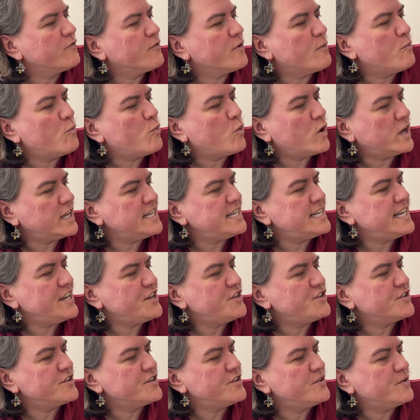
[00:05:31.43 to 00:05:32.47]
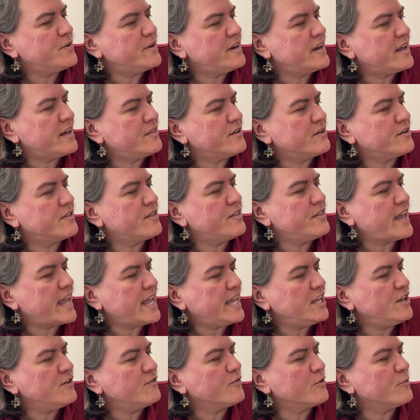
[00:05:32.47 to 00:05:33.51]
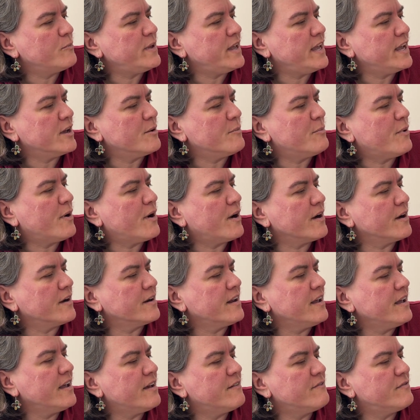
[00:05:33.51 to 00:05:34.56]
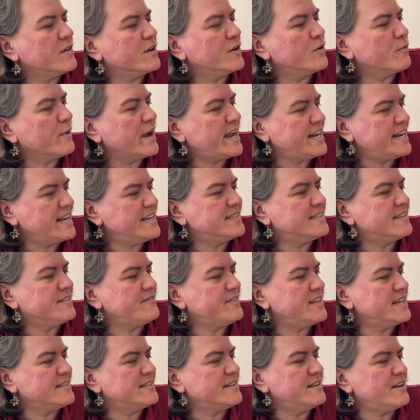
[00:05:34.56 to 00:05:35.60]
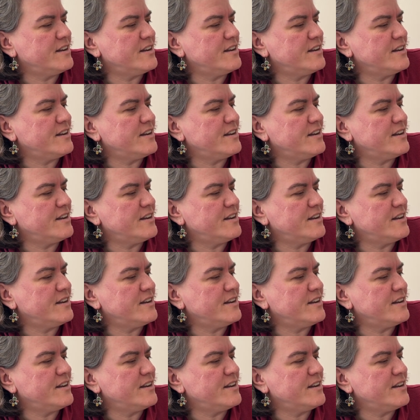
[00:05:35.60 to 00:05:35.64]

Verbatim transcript: From one teacher to another, thank you for being a part of the greatness of this